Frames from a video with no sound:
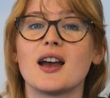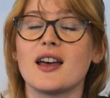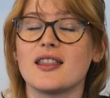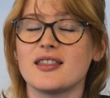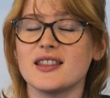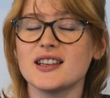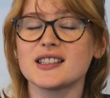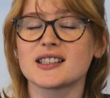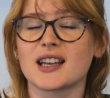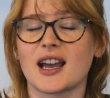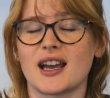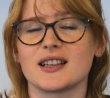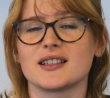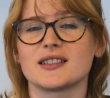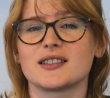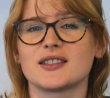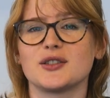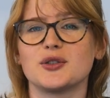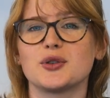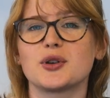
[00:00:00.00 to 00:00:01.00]
In this
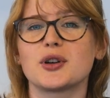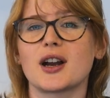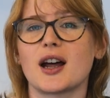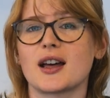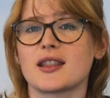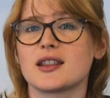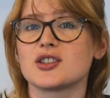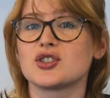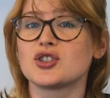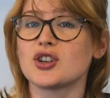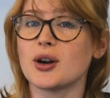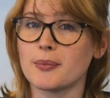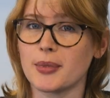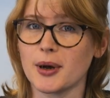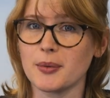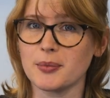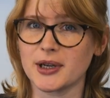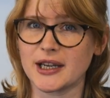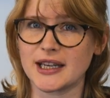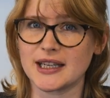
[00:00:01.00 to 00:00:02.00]
case, you could either jump
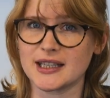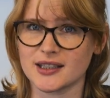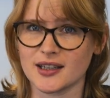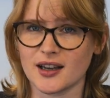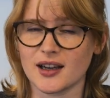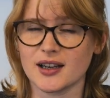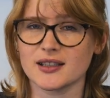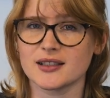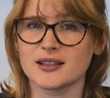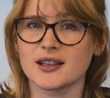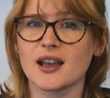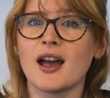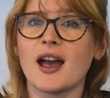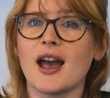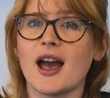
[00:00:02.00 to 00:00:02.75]
up a kit size,